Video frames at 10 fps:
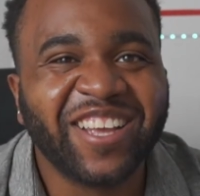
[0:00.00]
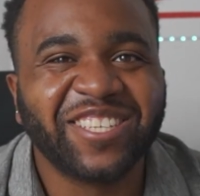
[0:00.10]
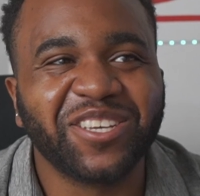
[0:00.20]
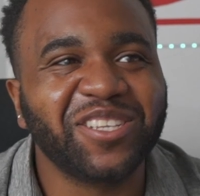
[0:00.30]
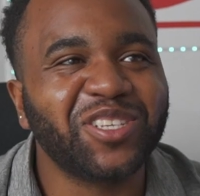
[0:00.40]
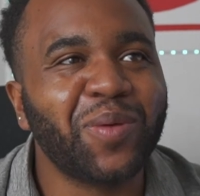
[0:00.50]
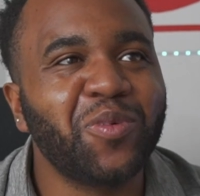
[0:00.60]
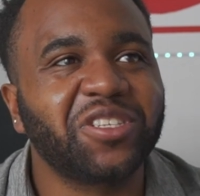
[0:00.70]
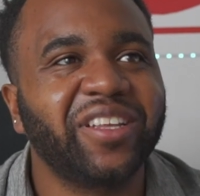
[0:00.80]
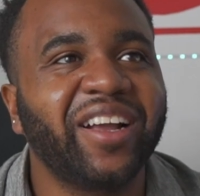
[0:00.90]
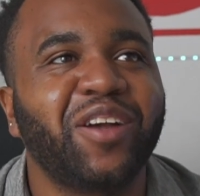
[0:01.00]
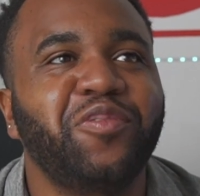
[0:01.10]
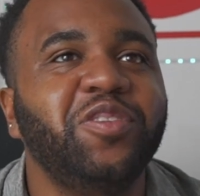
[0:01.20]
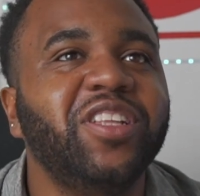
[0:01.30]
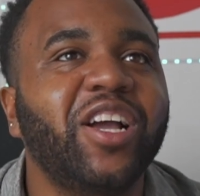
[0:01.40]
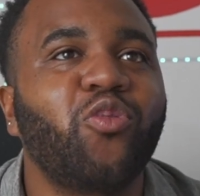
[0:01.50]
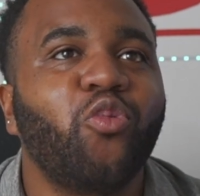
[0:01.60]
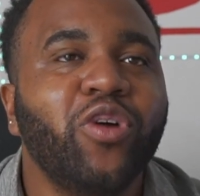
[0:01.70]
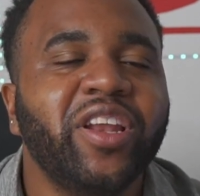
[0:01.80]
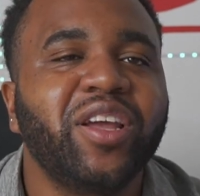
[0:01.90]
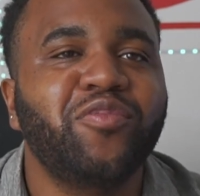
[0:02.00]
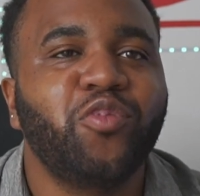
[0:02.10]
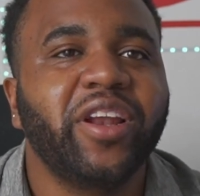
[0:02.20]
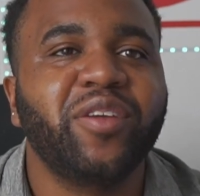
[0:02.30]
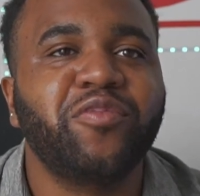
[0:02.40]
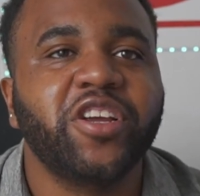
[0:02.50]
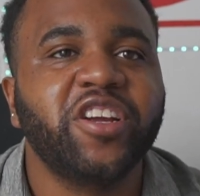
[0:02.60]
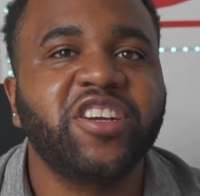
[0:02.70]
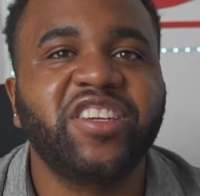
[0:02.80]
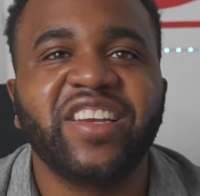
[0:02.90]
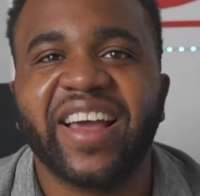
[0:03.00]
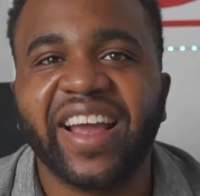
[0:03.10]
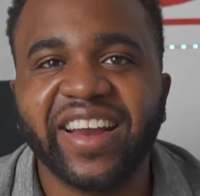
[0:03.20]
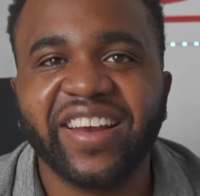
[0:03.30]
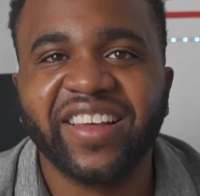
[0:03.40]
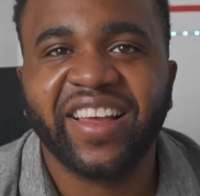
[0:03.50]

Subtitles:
So it's almost like, I feel like whatever you're denied,